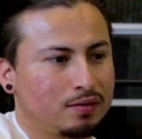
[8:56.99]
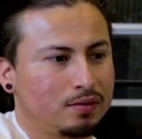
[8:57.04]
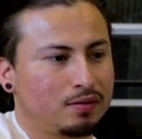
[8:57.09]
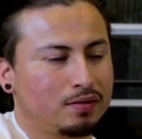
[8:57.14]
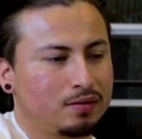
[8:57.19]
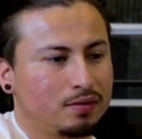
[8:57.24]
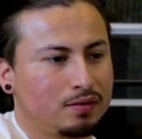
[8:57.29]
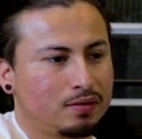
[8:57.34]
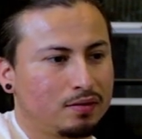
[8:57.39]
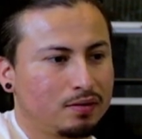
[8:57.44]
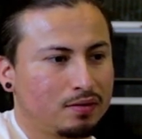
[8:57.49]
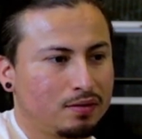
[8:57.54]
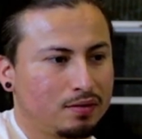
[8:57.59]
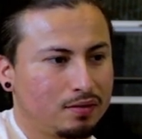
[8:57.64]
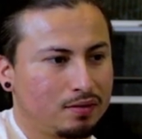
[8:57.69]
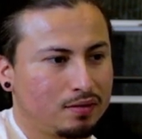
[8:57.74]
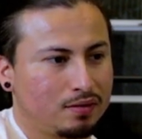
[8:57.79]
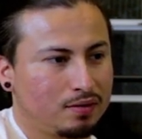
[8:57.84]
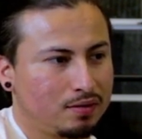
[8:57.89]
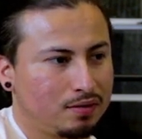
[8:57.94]

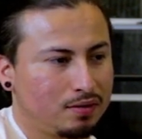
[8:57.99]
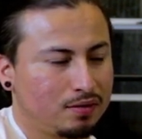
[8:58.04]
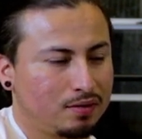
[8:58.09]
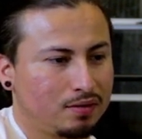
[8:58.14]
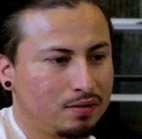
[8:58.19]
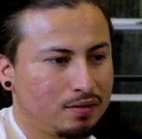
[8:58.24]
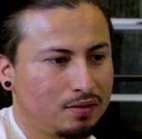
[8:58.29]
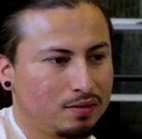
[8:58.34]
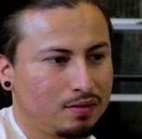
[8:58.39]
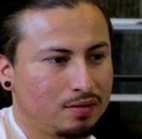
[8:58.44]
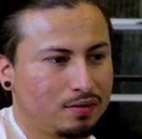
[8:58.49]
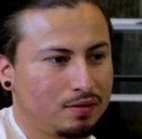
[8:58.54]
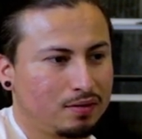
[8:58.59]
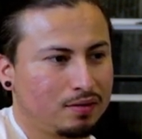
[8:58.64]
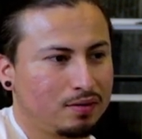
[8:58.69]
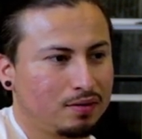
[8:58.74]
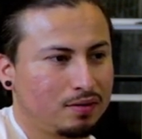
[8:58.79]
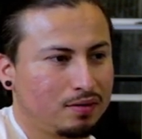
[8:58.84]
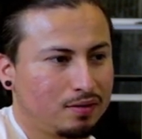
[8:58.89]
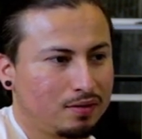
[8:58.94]

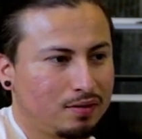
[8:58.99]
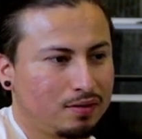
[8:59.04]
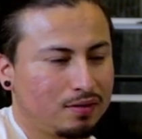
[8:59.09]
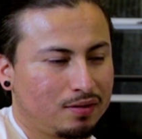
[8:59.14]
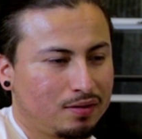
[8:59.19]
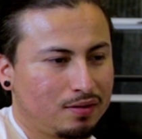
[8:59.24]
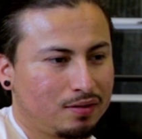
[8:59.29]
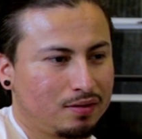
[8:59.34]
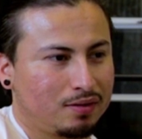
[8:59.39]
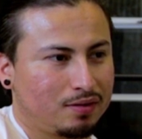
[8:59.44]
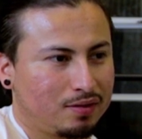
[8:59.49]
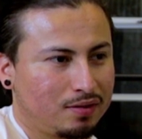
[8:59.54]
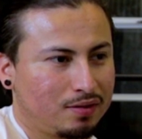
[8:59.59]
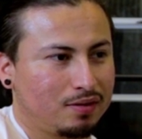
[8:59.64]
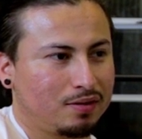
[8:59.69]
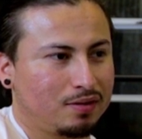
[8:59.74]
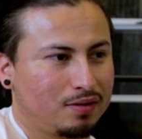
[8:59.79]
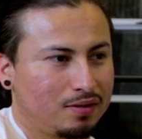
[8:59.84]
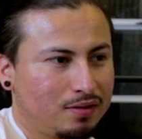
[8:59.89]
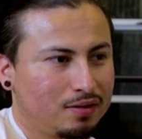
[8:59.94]

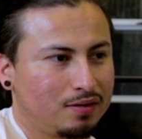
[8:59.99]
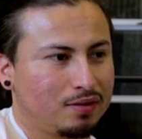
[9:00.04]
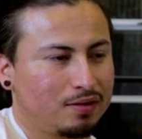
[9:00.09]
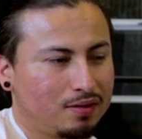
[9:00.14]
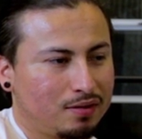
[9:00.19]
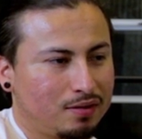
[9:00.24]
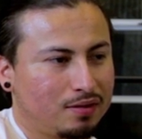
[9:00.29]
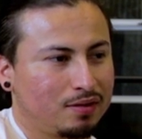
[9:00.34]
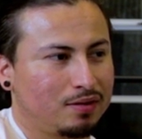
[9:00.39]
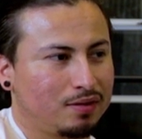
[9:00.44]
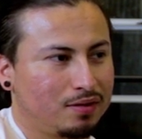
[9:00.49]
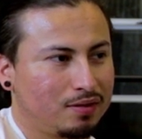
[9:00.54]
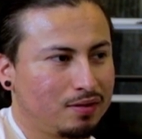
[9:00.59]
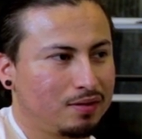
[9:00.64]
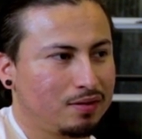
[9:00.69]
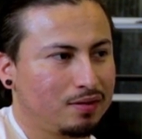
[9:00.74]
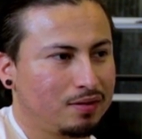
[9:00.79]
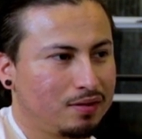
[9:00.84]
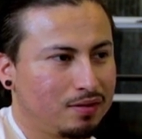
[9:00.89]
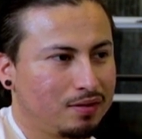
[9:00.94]

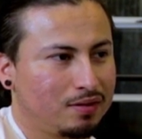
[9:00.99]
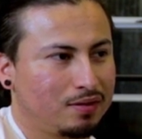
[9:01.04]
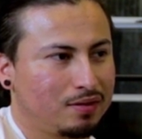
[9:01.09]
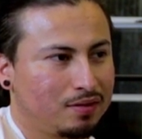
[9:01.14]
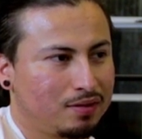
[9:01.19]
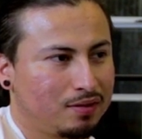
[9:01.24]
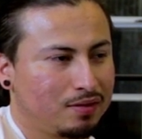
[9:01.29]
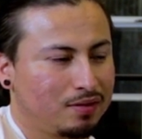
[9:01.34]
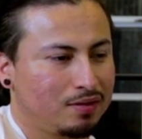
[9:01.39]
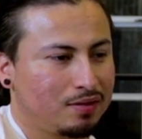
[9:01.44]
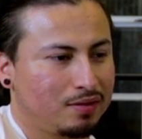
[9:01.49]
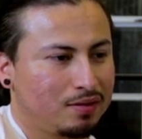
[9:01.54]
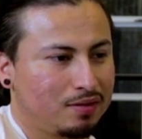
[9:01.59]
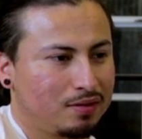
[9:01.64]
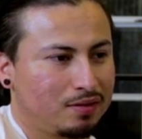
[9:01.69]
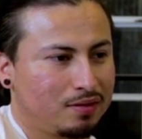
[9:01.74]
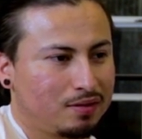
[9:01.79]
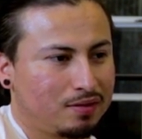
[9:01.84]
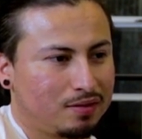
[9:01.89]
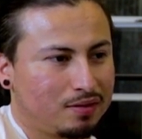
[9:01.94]

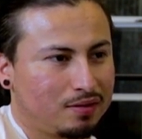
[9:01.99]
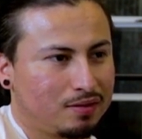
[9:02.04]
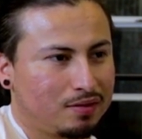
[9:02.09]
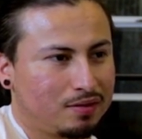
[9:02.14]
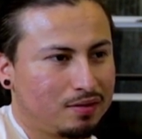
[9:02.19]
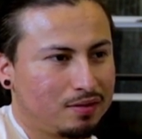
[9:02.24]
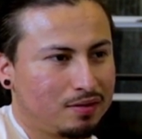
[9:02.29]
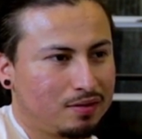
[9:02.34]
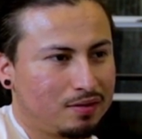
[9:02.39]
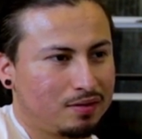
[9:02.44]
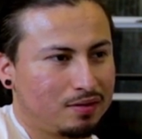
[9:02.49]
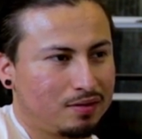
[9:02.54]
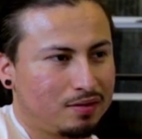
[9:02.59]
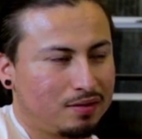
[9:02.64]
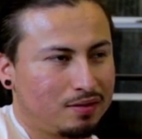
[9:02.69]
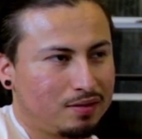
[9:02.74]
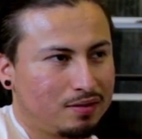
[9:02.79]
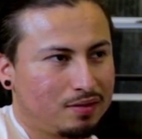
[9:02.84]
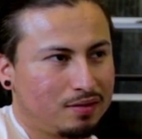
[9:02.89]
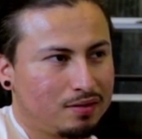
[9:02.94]

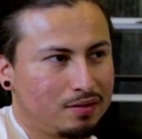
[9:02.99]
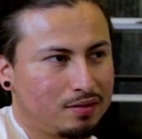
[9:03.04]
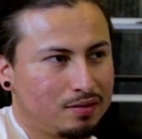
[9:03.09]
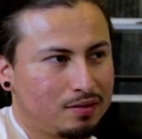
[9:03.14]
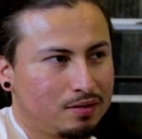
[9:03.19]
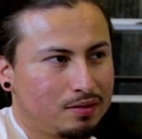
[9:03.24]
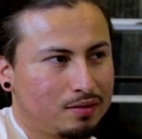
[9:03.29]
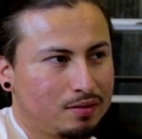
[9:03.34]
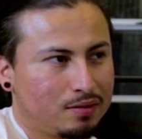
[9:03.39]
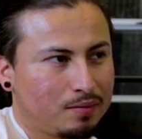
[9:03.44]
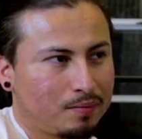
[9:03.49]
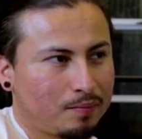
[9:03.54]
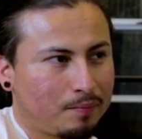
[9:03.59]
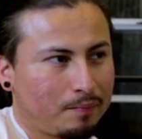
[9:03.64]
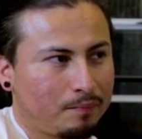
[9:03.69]
The person shown says nothing.